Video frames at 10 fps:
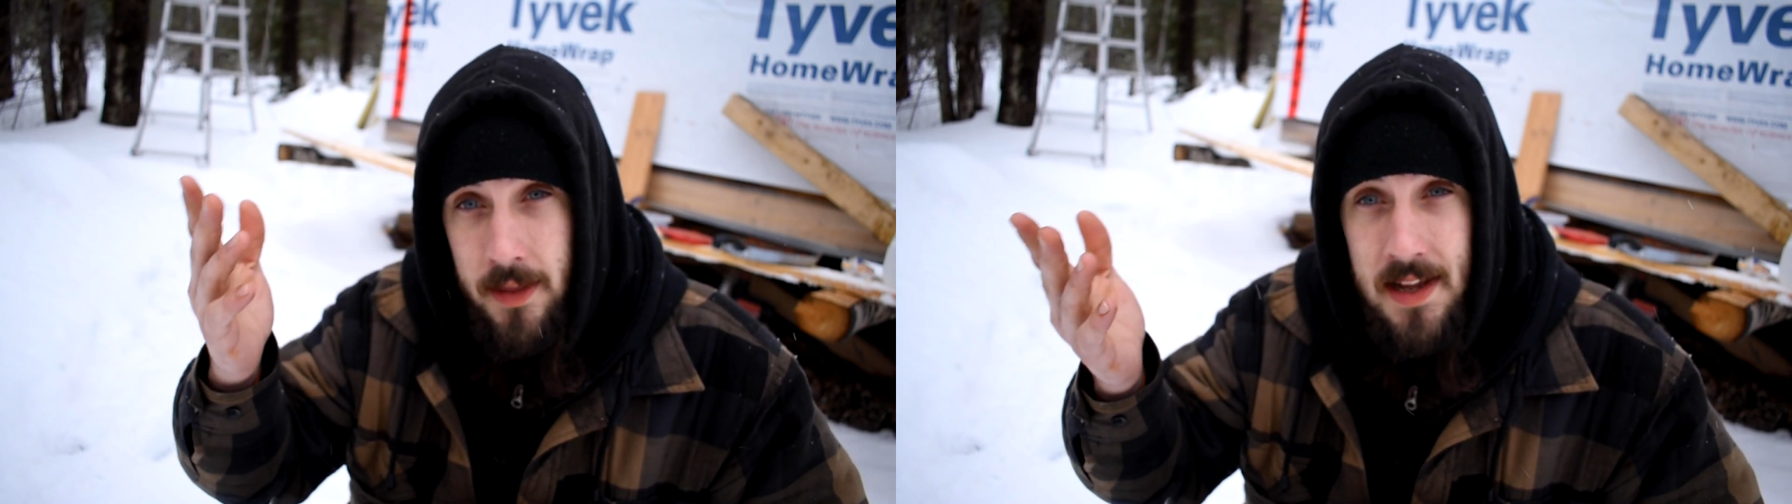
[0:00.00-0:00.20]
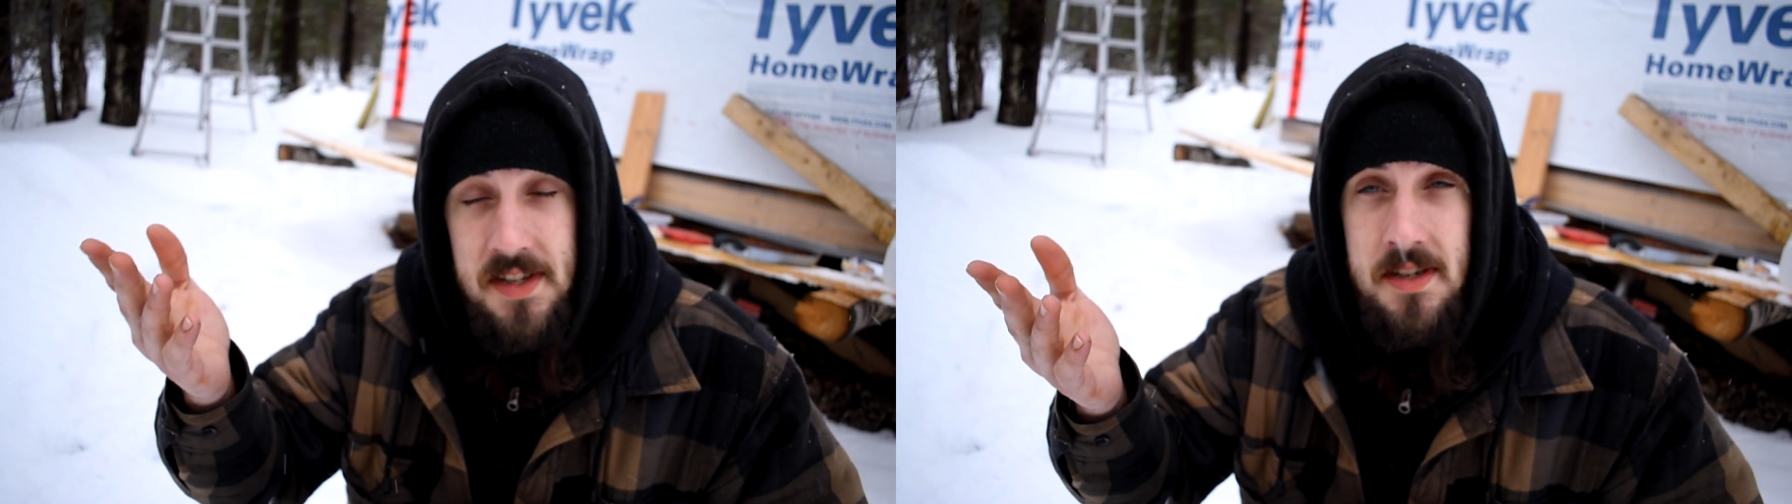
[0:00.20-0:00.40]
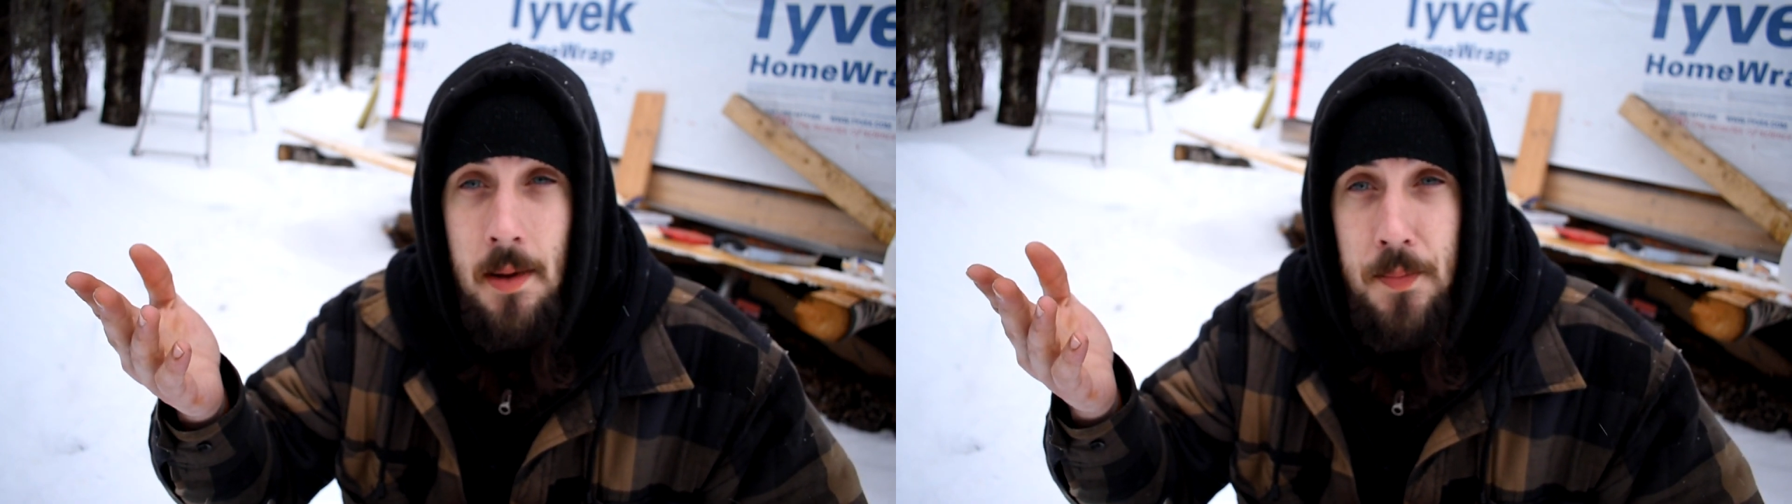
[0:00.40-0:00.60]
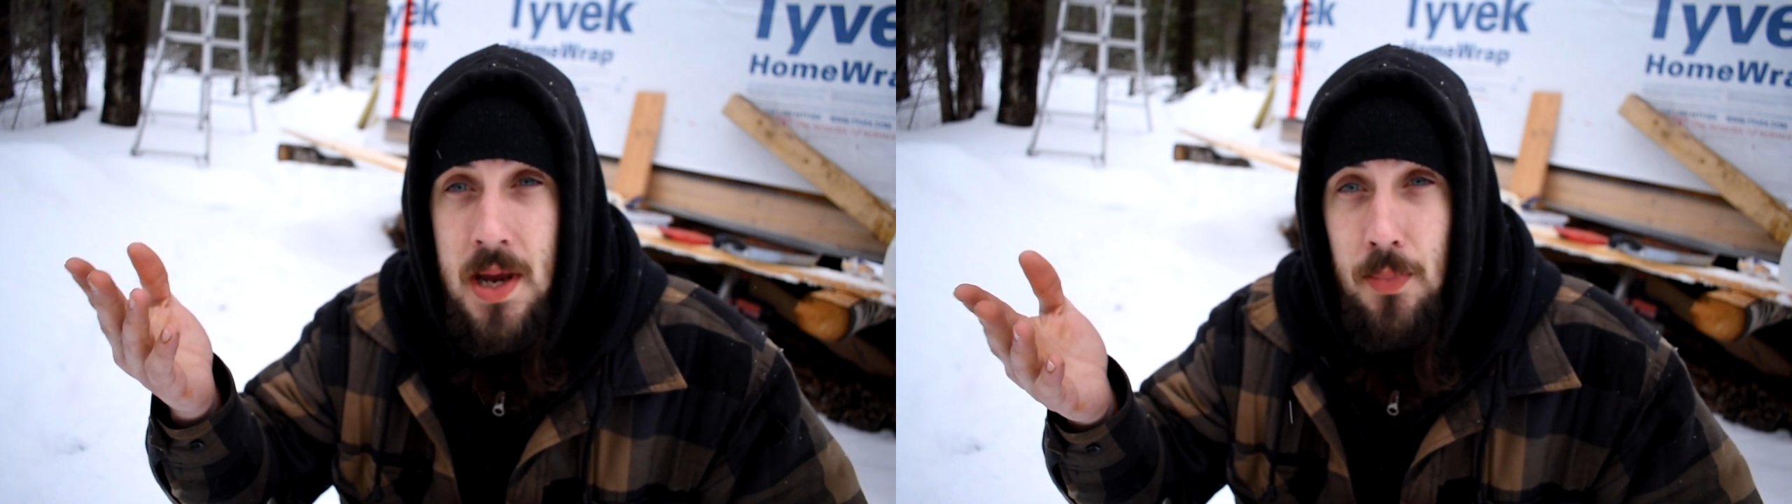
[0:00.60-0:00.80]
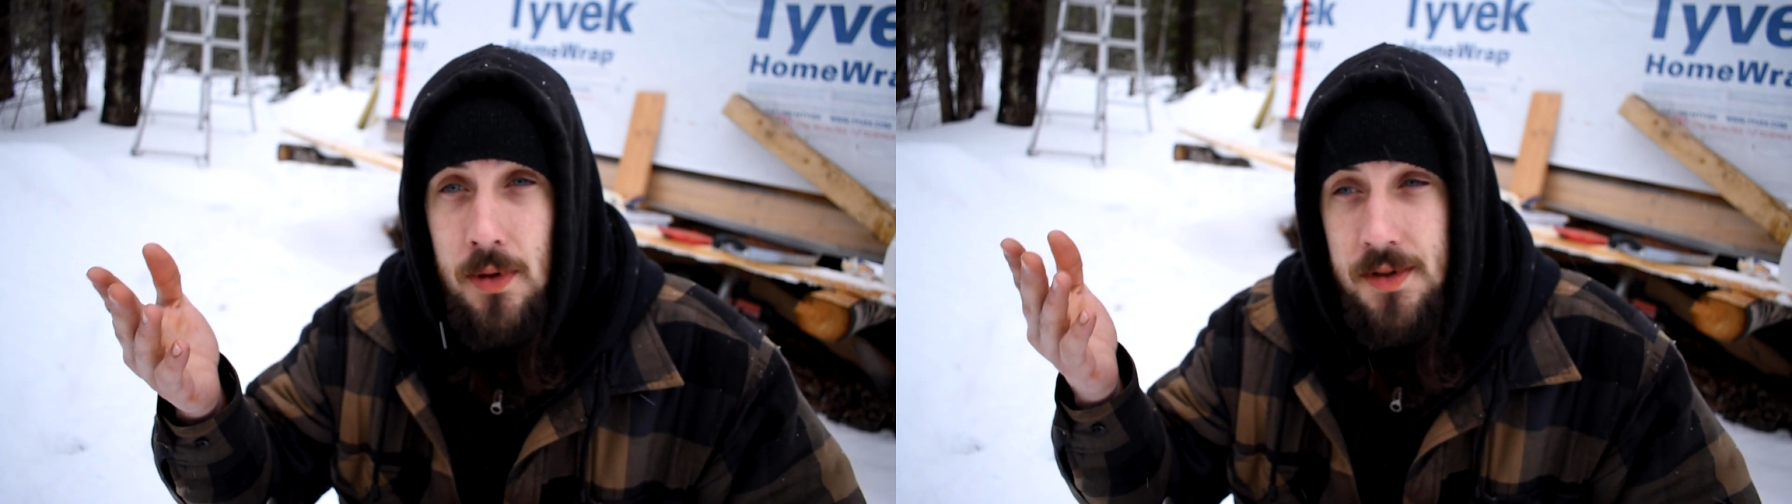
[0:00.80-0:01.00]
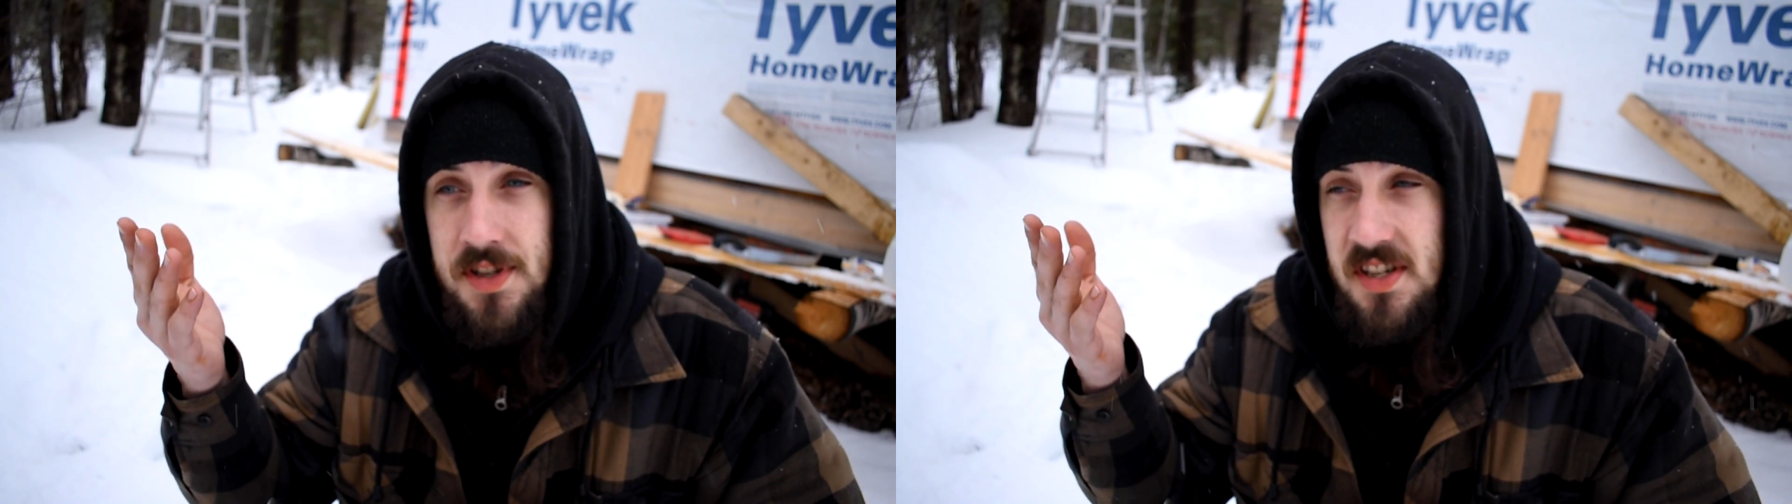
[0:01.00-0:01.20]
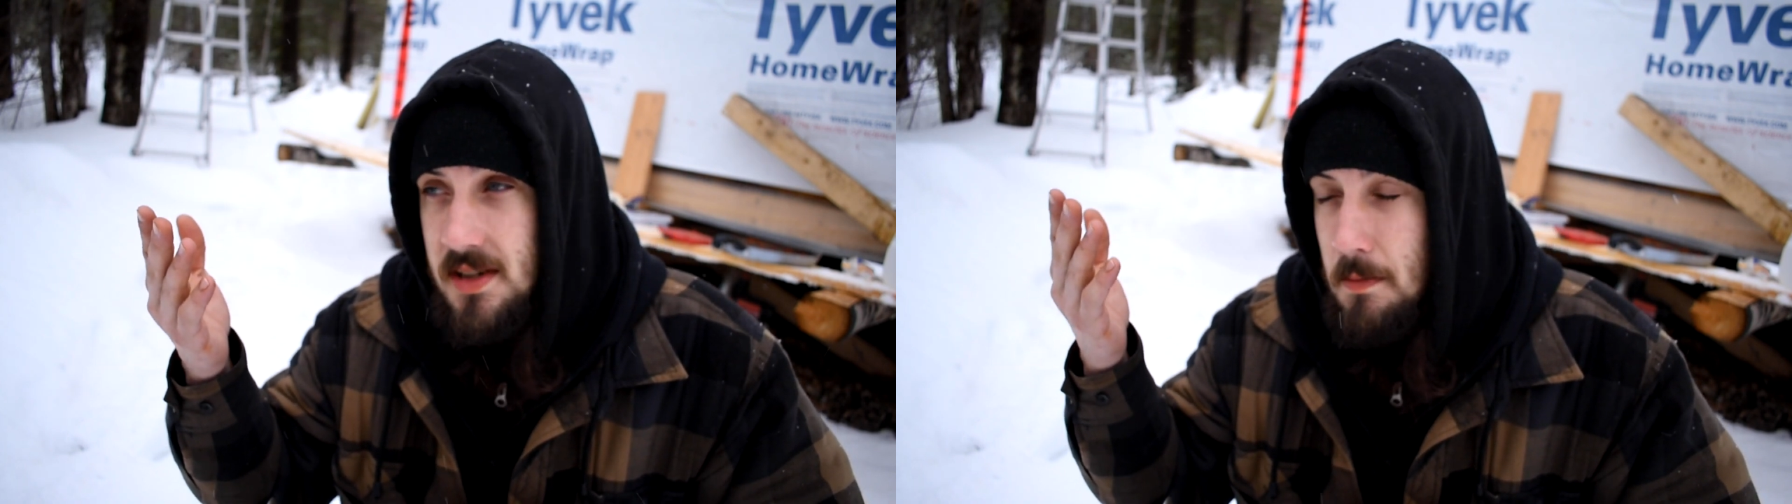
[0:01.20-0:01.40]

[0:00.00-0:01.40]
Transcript: that's some people's